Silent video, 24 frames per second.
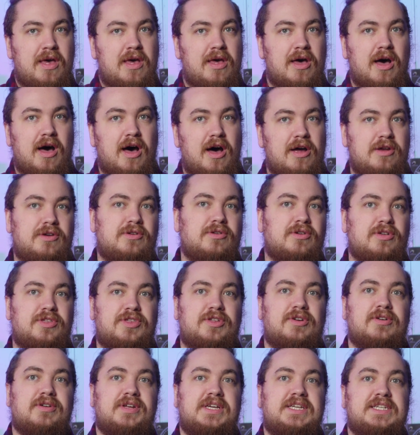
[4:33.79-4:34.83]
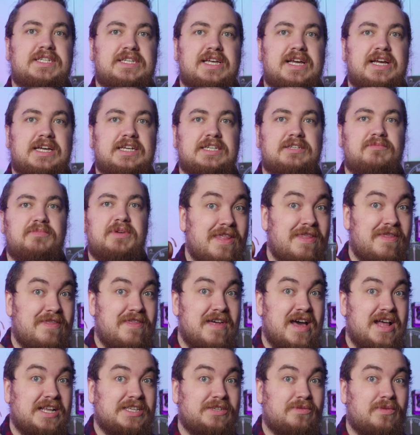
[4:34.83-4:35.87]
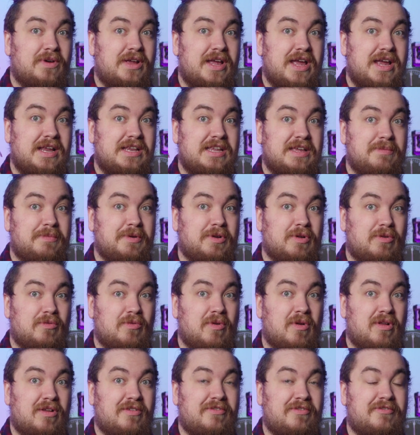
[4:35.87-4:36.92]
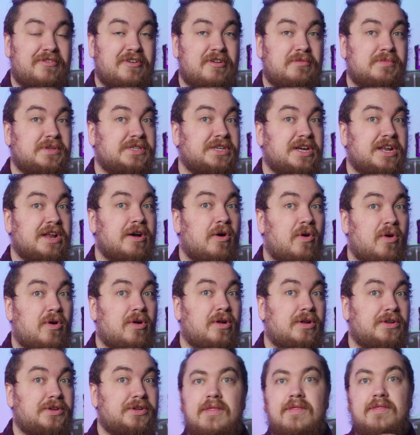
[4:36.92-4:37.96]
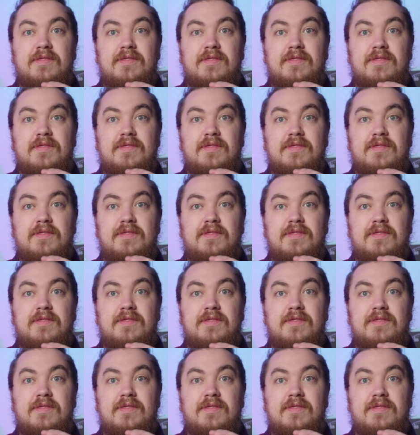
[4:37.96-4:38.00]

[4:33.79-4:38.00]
under 36. That's what a typical roll of film is going to hold.